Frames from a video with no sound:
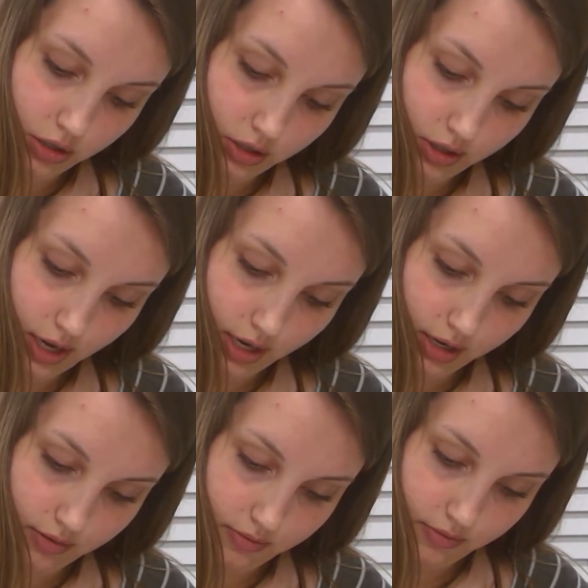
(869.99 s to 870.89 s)

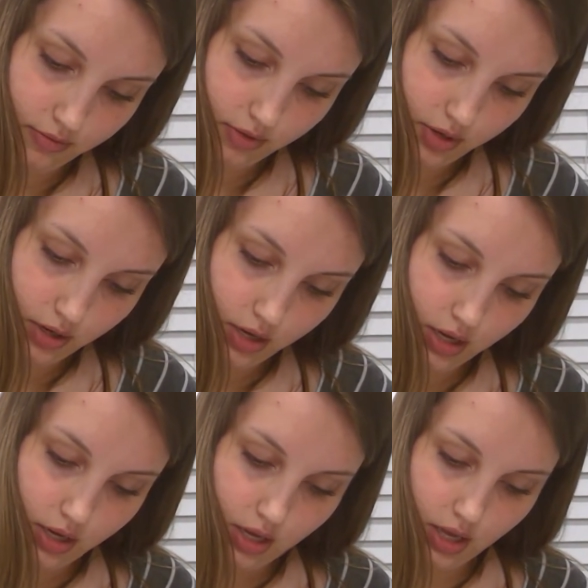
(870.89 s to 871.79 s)
line.
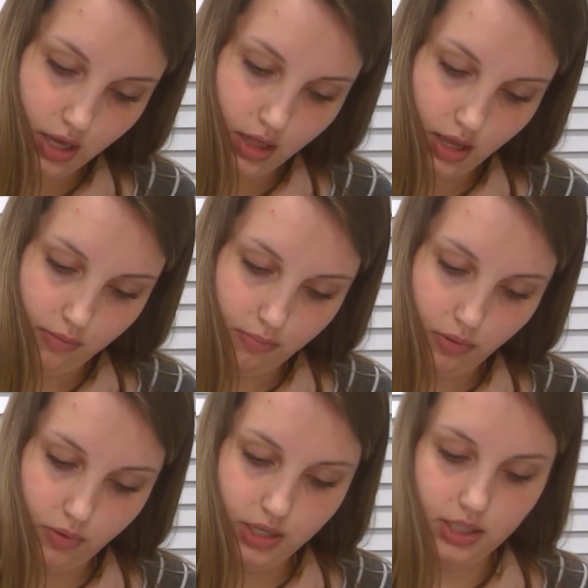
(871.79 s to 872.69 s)
And then
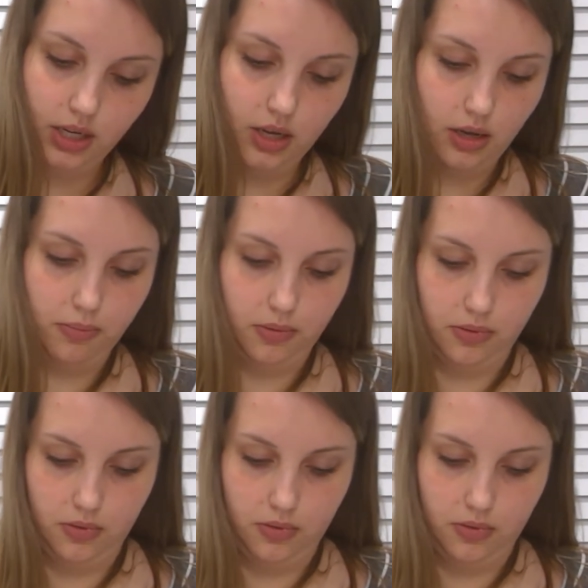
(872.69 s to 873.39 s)
pointing up